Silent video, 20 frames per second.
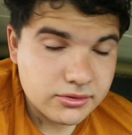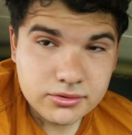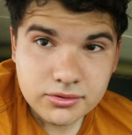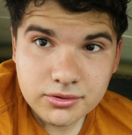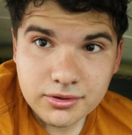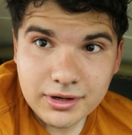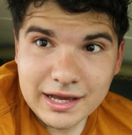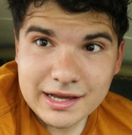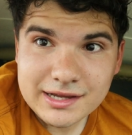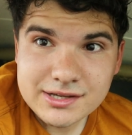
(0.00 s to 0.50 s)

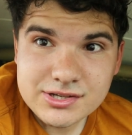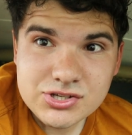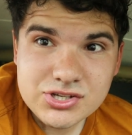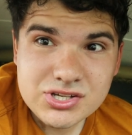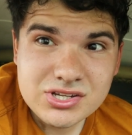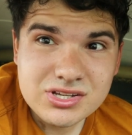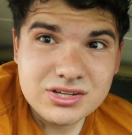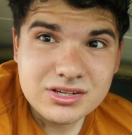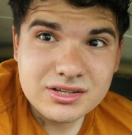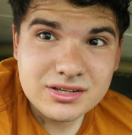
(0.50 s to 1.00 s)

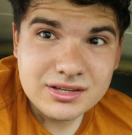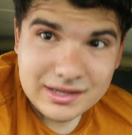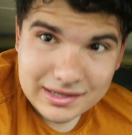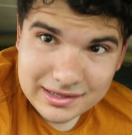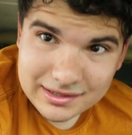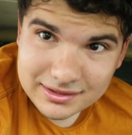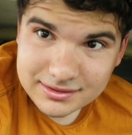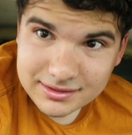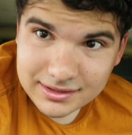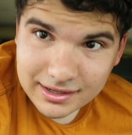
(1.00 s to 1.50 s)
DoorDash
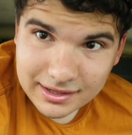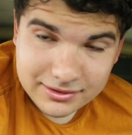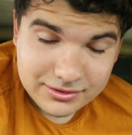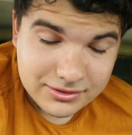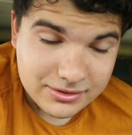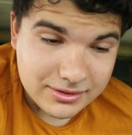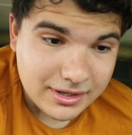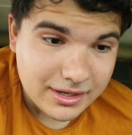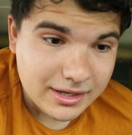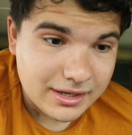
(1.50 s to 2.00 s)
killed
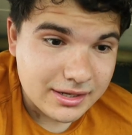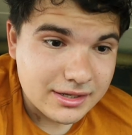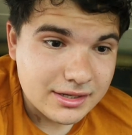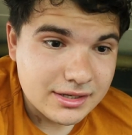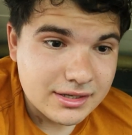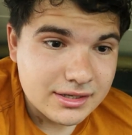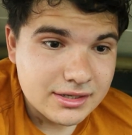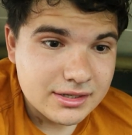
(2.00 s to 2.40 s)
yesterday.